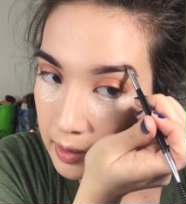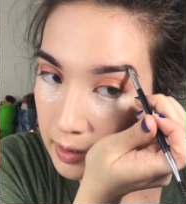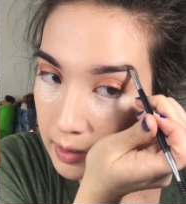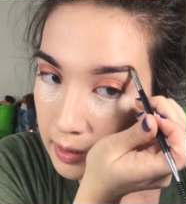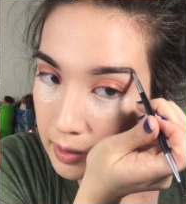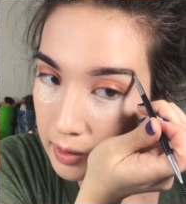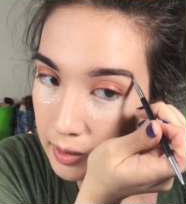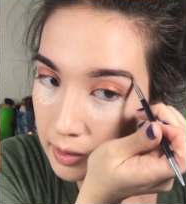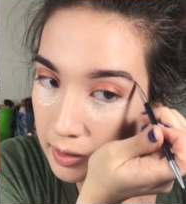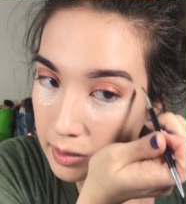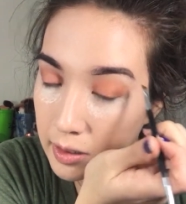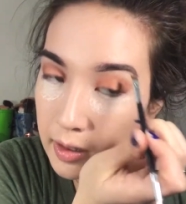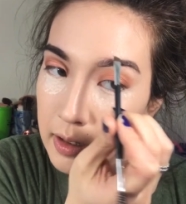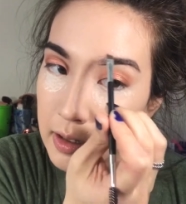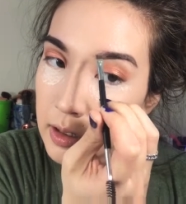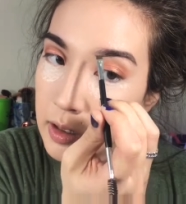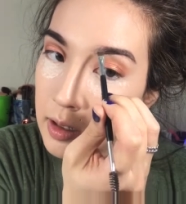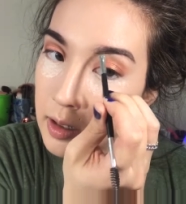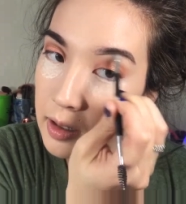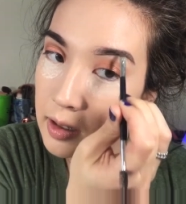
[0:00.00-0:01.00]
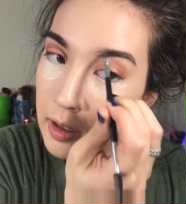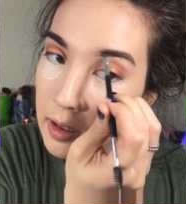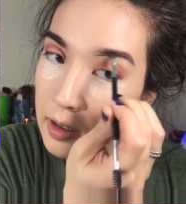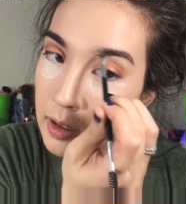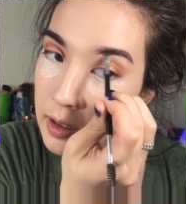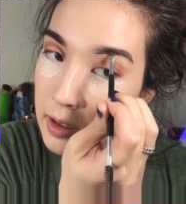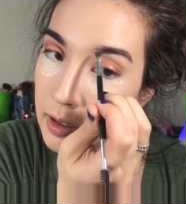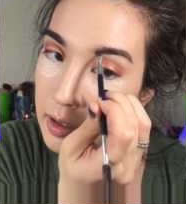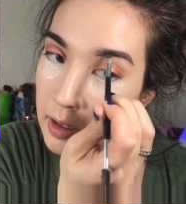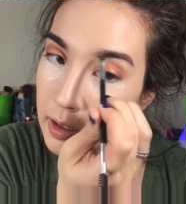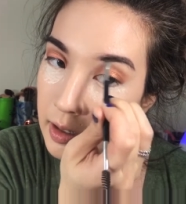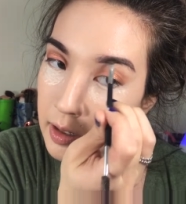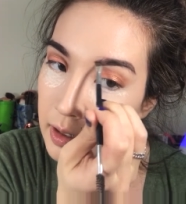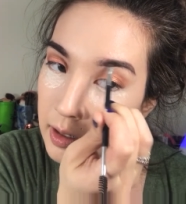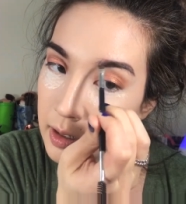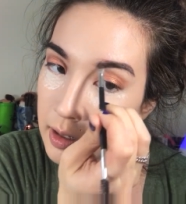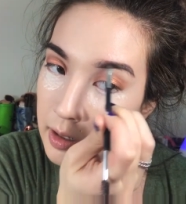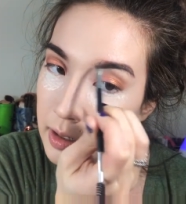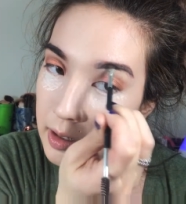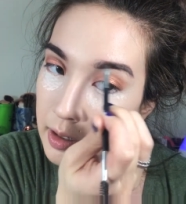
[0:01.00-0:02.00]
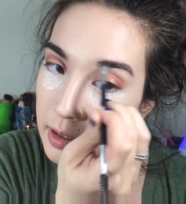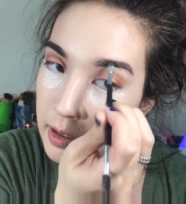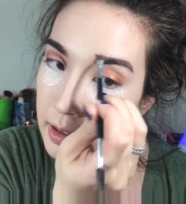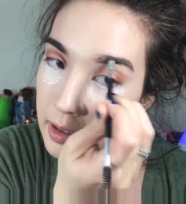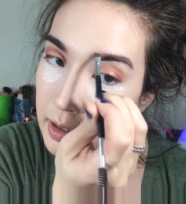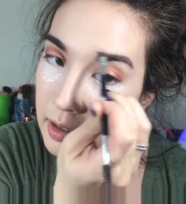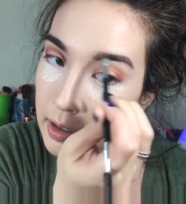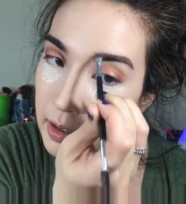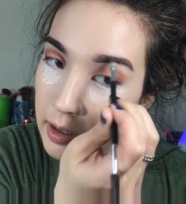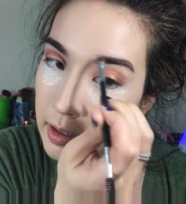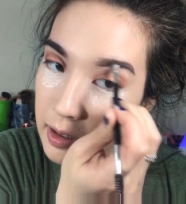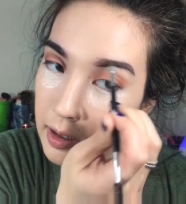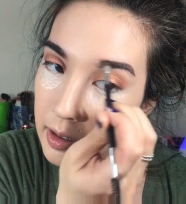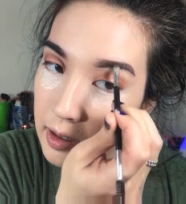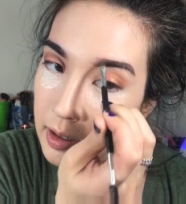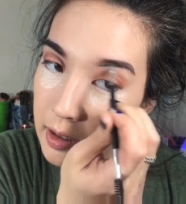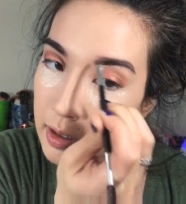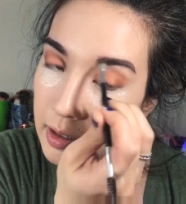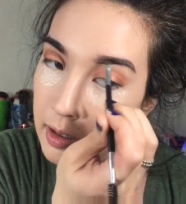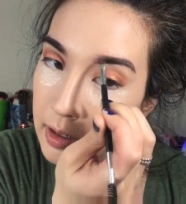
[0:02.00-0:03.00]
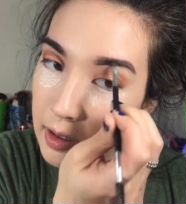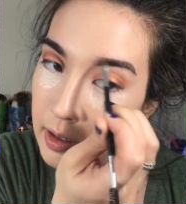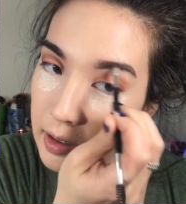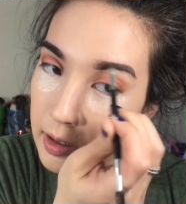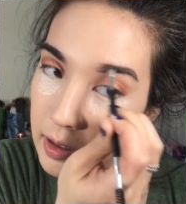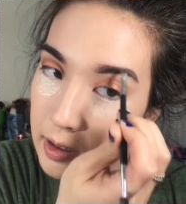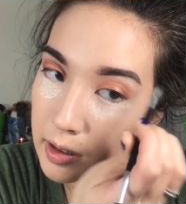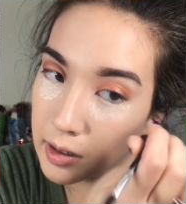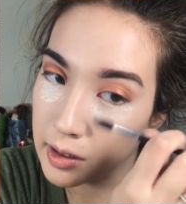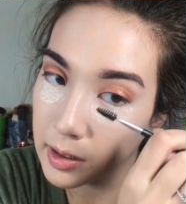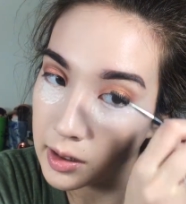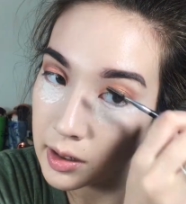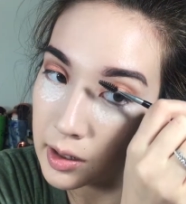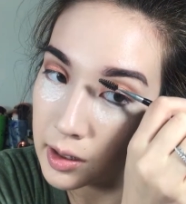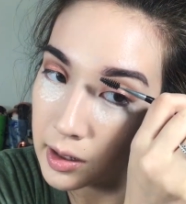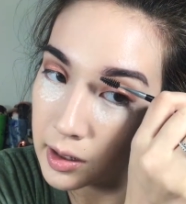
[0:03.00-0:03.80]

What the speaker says: So I'm going to continue filling in my brows. This is so boring.